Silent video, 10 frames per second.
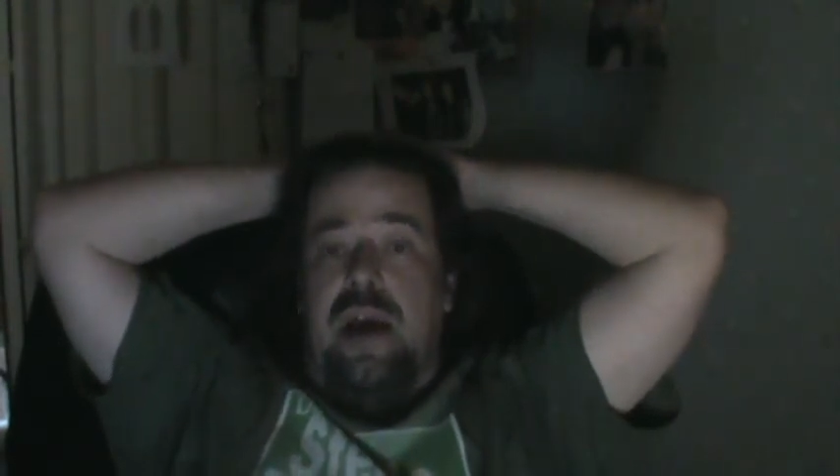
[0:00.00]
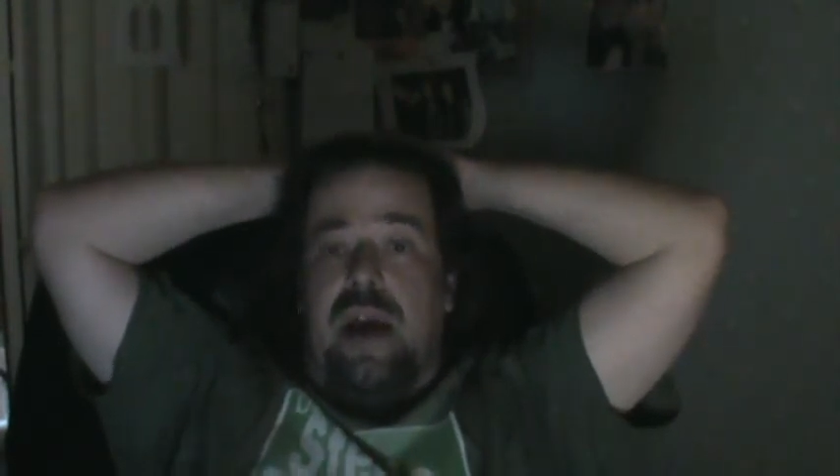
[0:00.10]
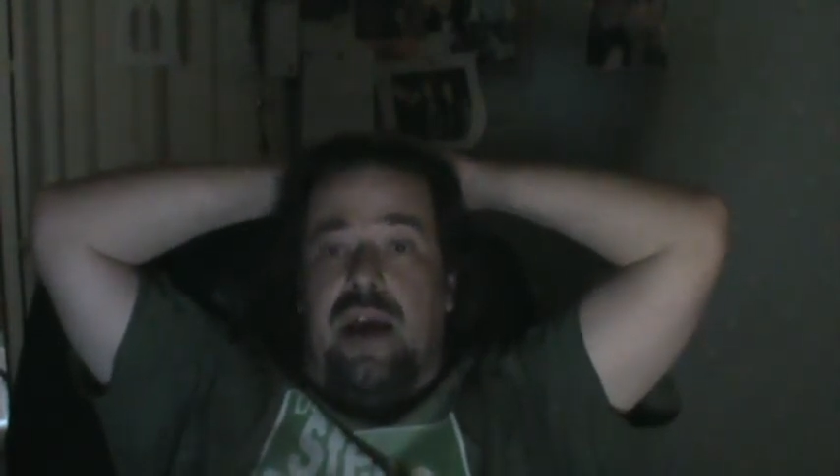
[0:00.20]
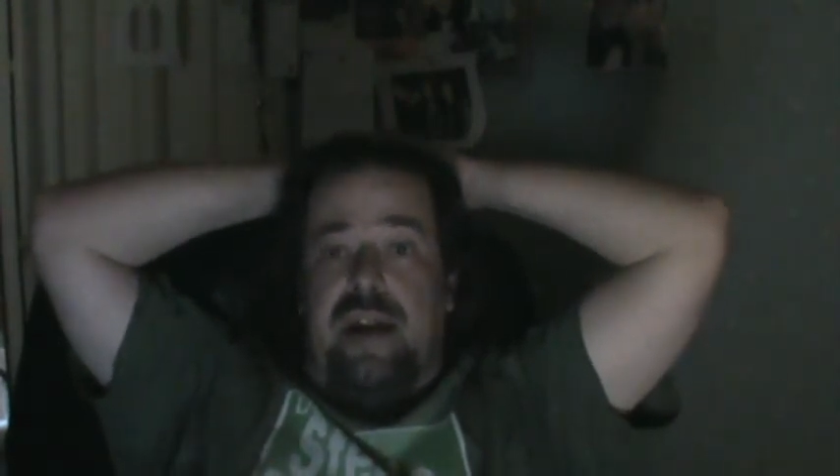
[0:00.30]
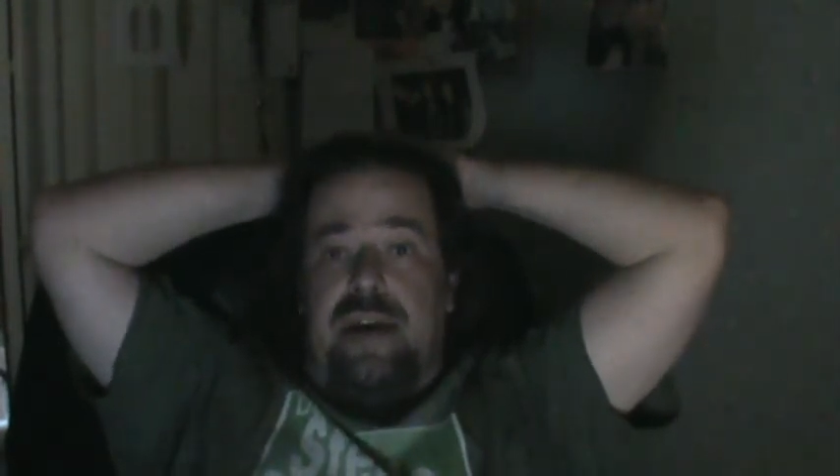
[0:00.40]

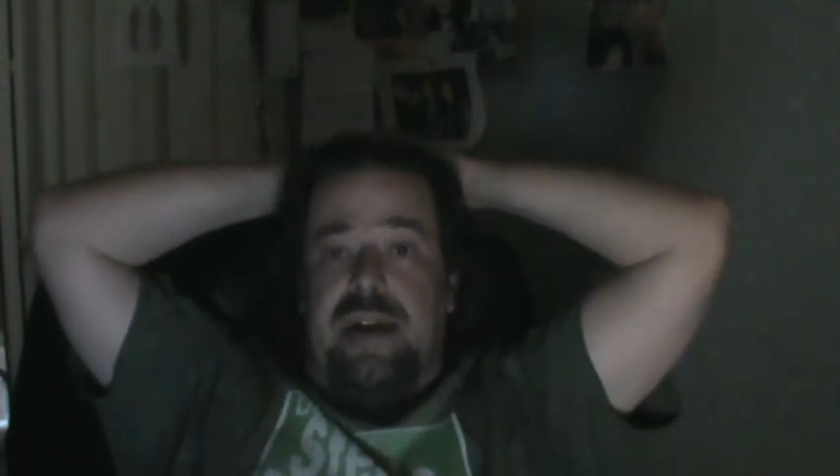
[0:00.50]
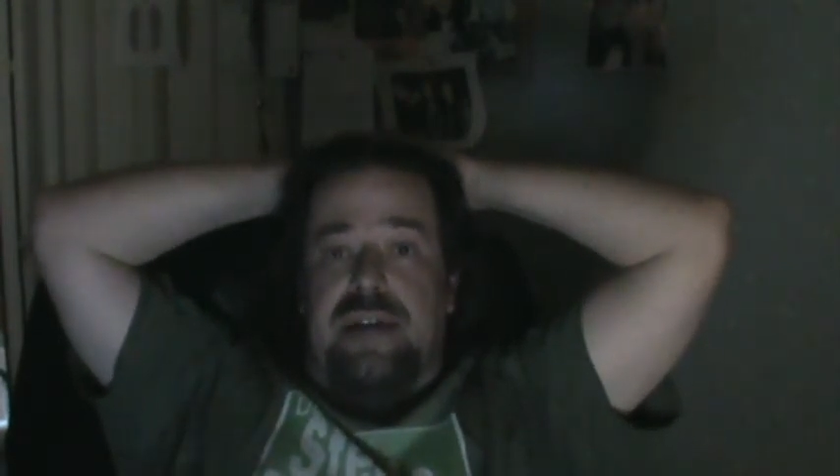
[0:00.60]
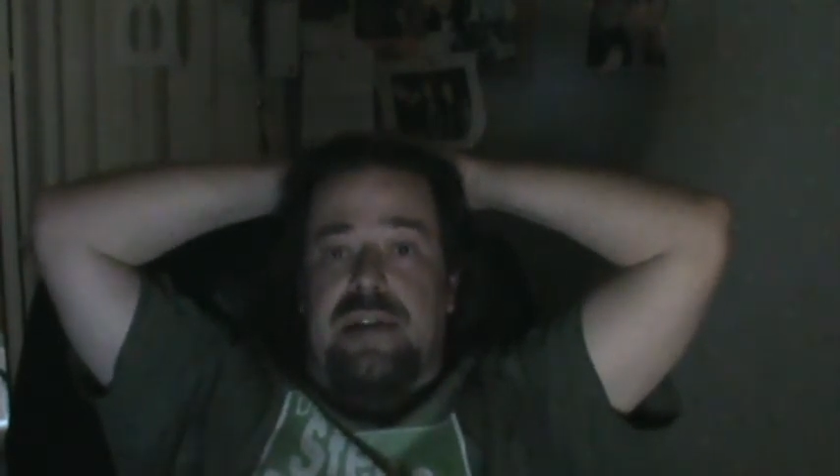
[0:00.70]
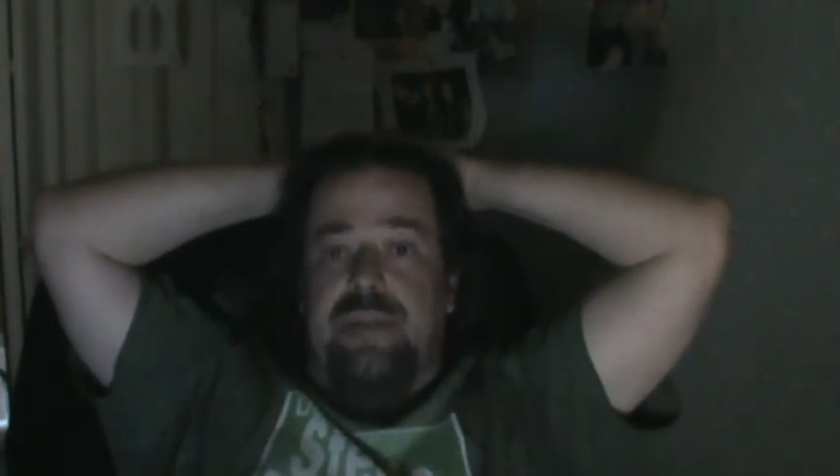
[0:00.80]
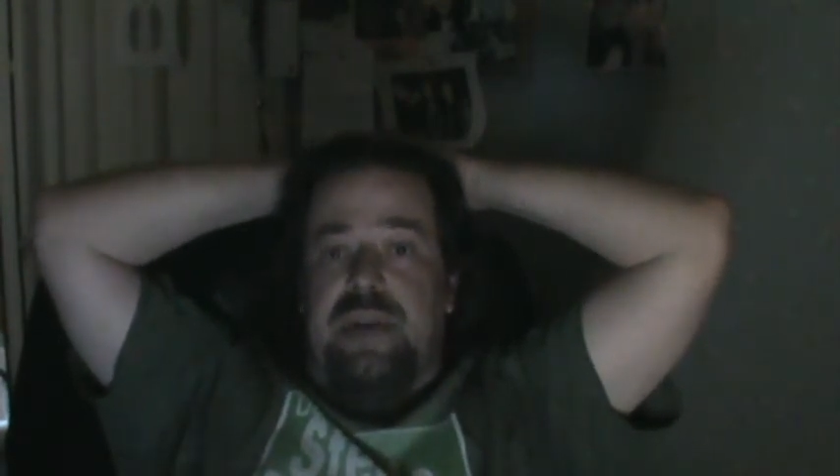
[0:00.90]
and it
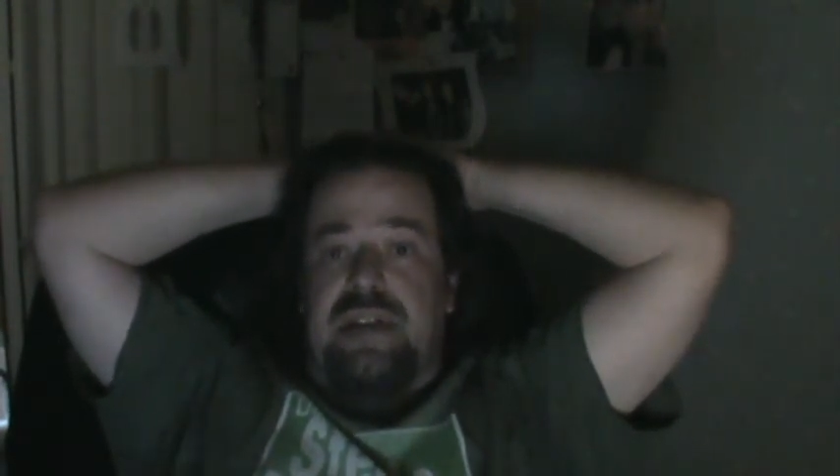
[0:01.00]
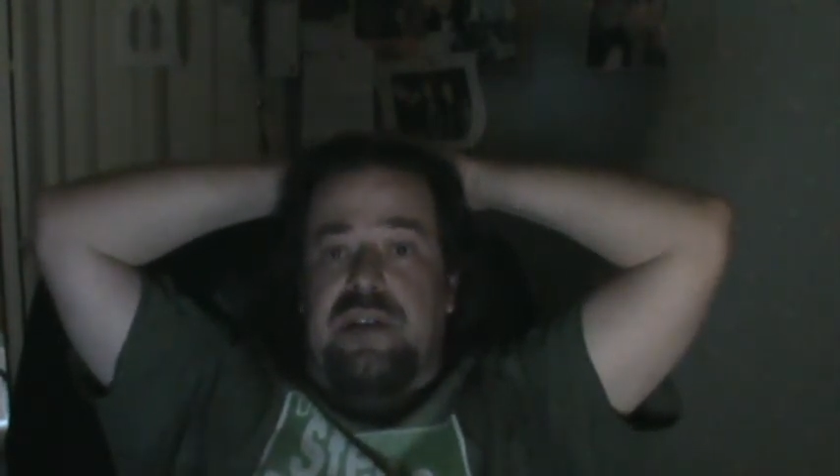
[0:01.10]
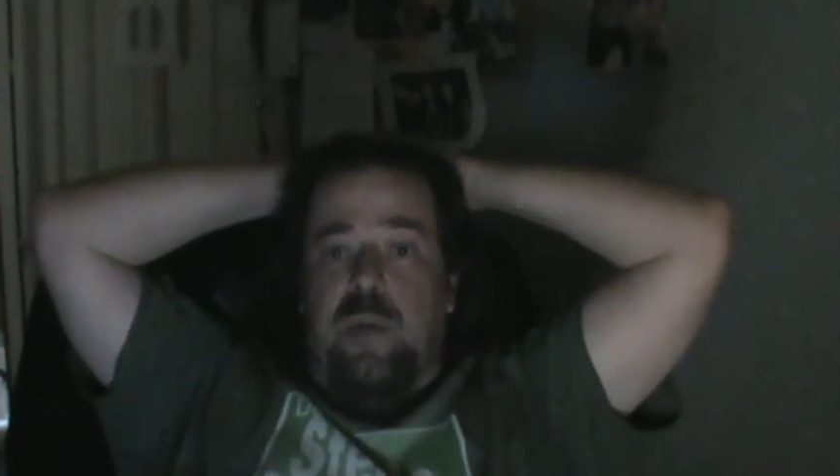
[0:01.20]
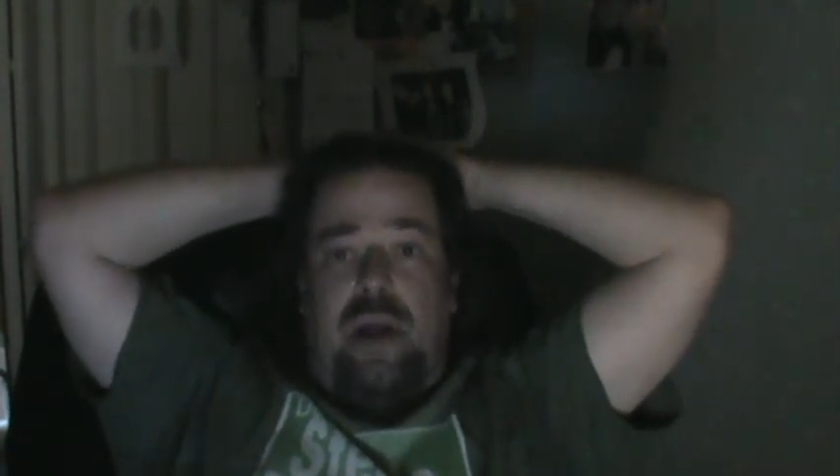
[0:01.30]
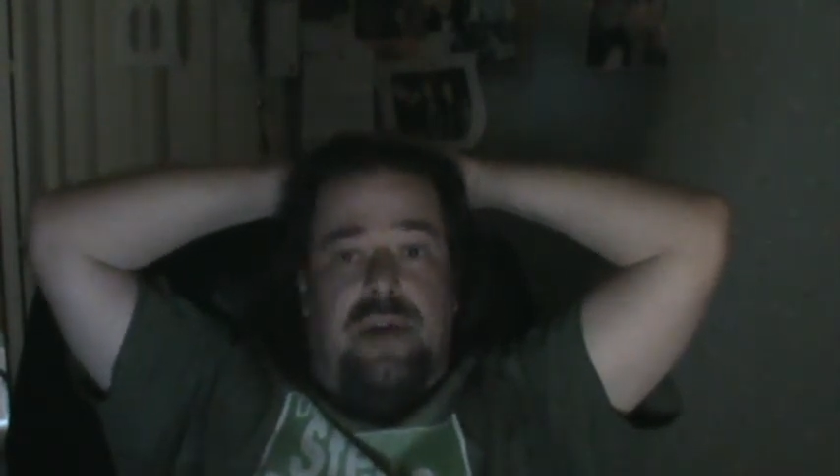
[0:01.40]
needs to be
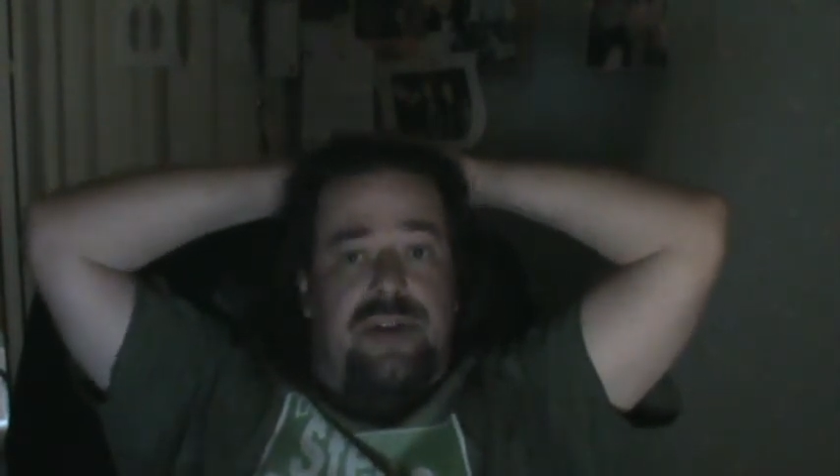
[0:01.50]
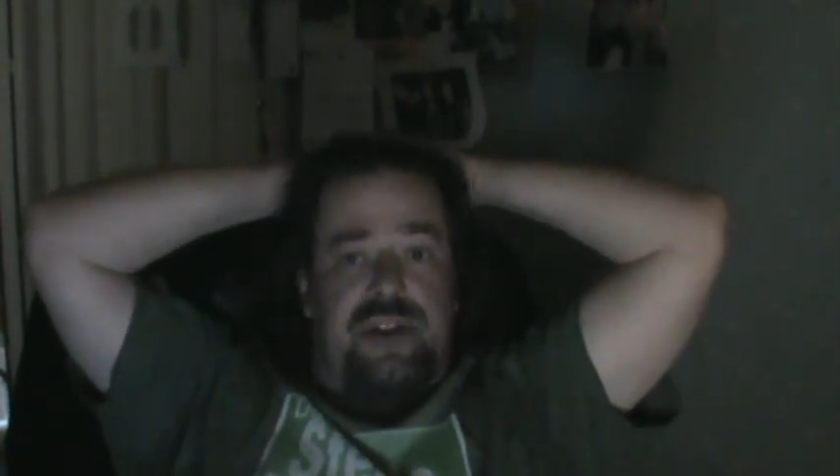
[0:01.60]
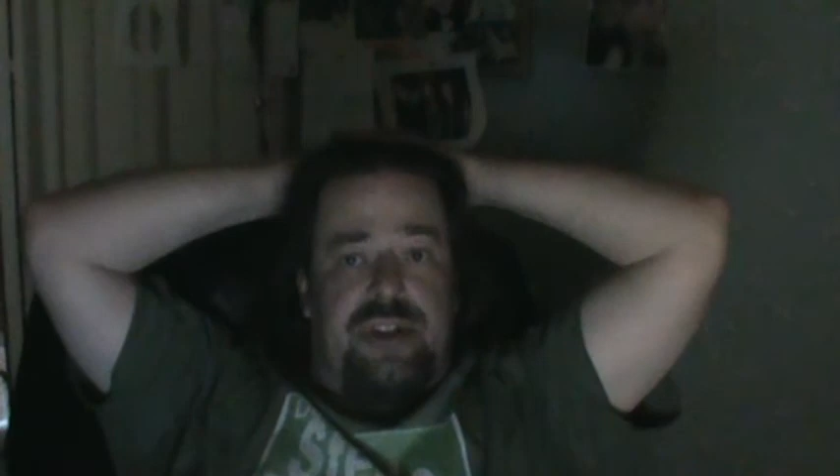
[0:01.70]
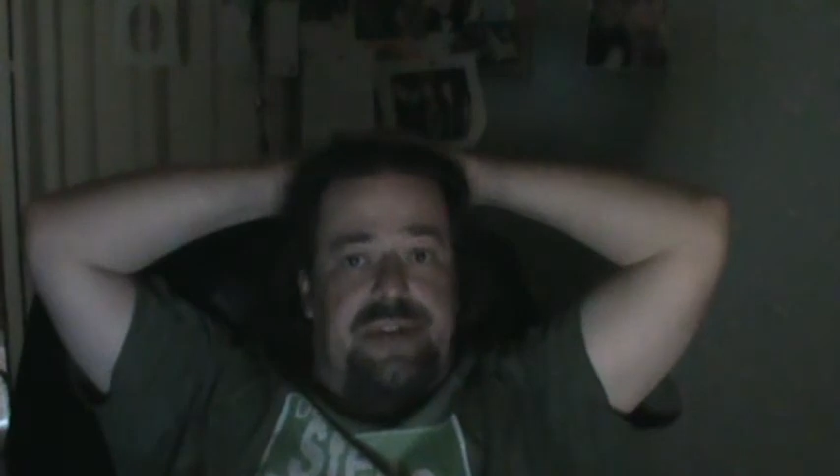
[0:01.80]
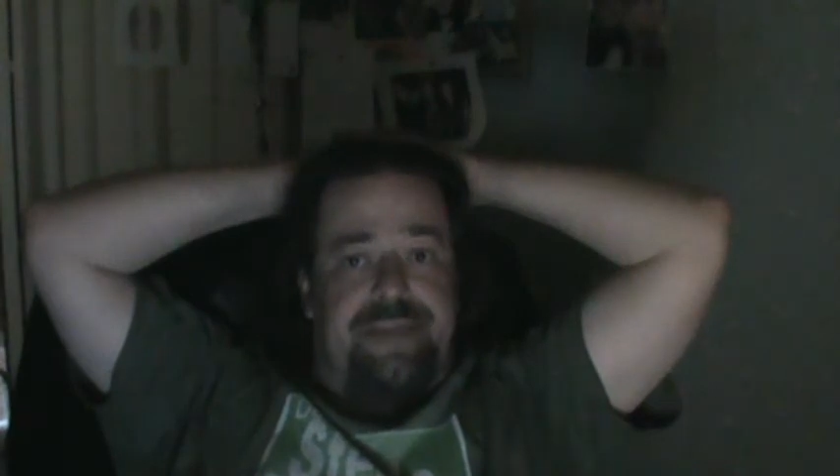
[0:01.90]

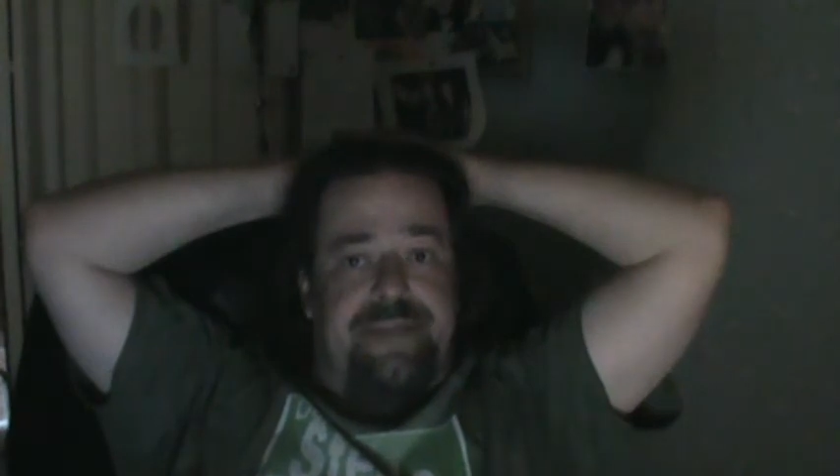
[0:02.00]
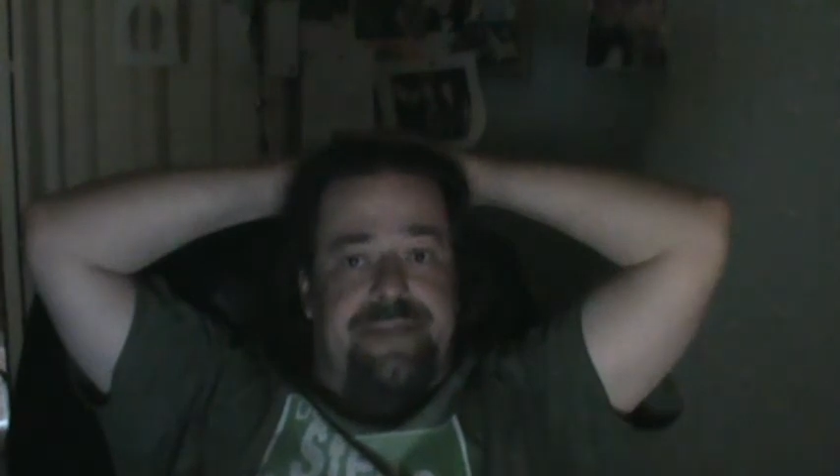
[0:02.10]
squelched.